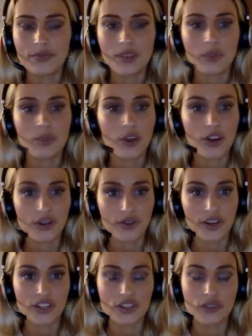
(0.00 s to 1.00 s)
product
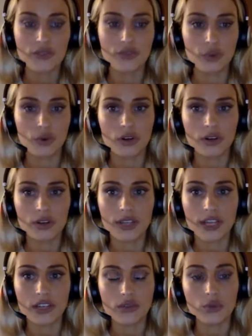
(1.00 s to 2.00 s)
range for
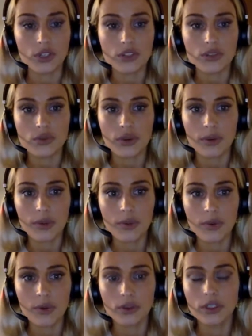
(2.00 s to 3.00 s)
catered towards queer
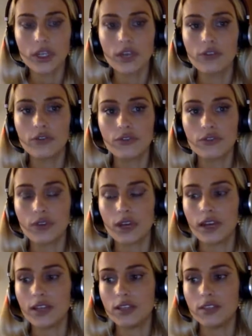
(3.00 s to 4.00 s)
people,
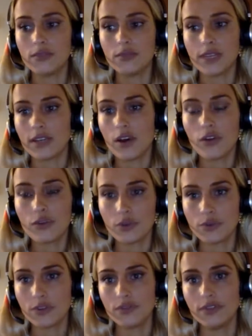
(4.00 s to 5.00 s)
in like all
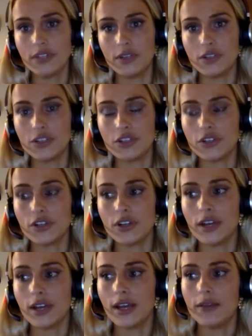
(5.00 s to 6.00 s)
forms of
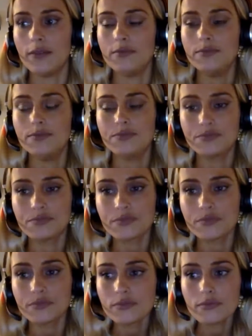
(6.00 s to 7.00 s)
literature.
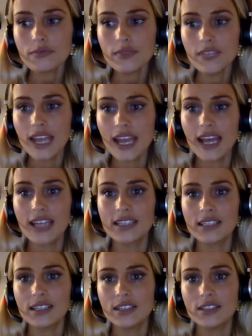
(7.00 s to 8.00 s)

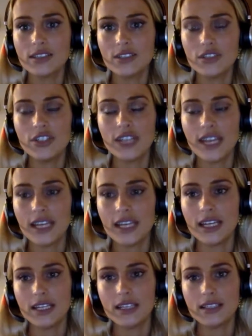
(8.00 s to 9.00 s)
And during the
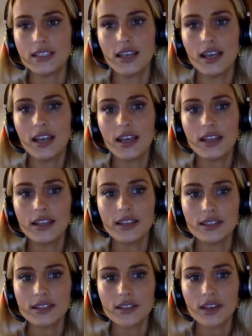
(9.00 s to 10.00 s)
80s,
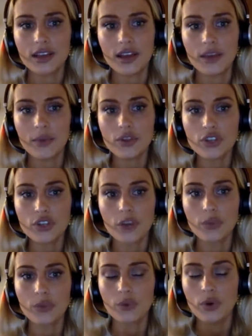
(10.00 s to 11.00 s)
this
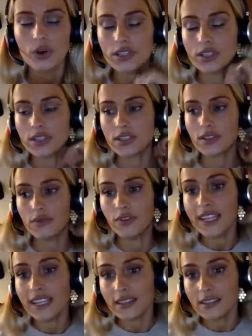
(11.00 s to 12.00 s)
bookshop was
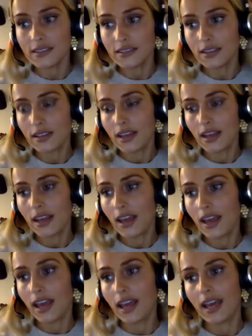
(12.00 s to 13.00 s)
raided,
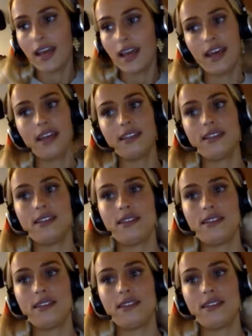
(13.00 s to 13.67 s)
and